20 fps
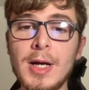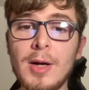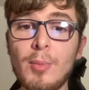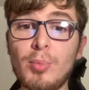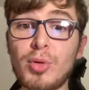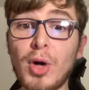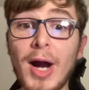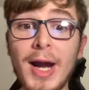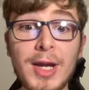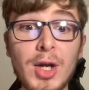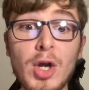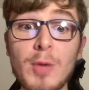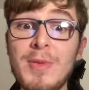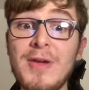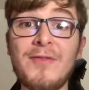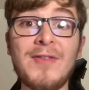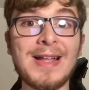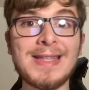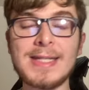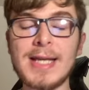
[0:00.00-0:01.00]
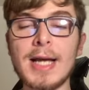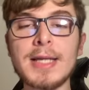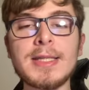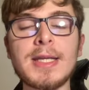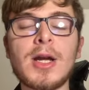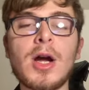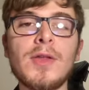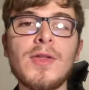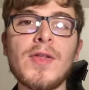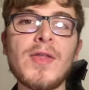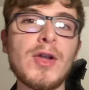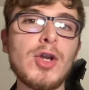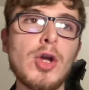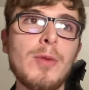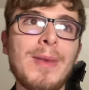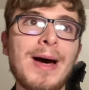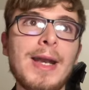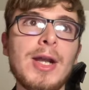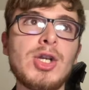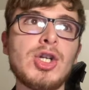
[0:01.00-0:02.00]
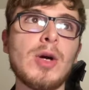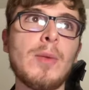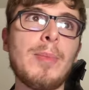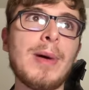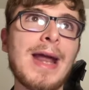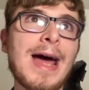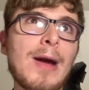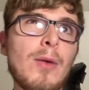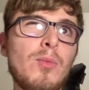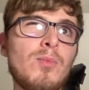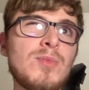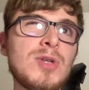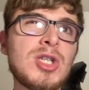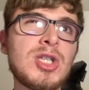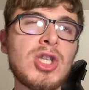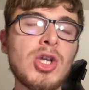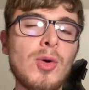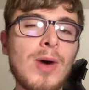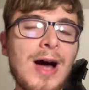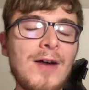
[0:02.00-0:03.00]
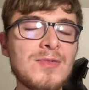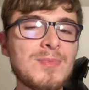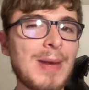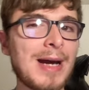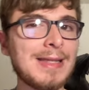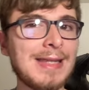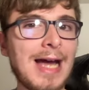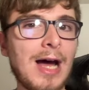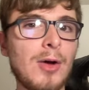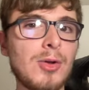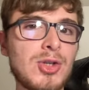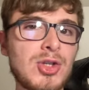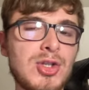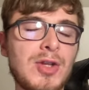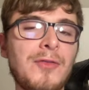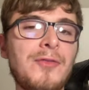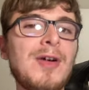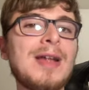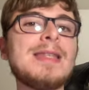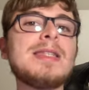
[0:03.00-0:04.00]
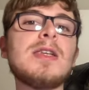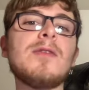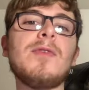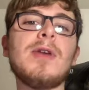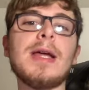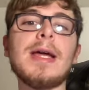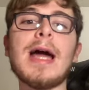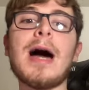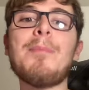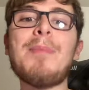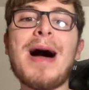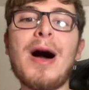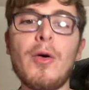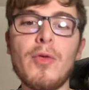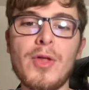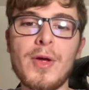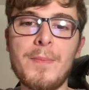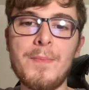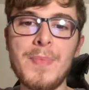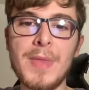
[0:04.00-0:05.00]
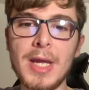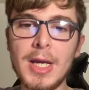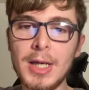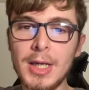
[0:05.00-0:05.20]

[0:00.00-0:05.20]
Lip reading: Brighton could be fantastic under the new manager, but I still have my doubts defensively about them.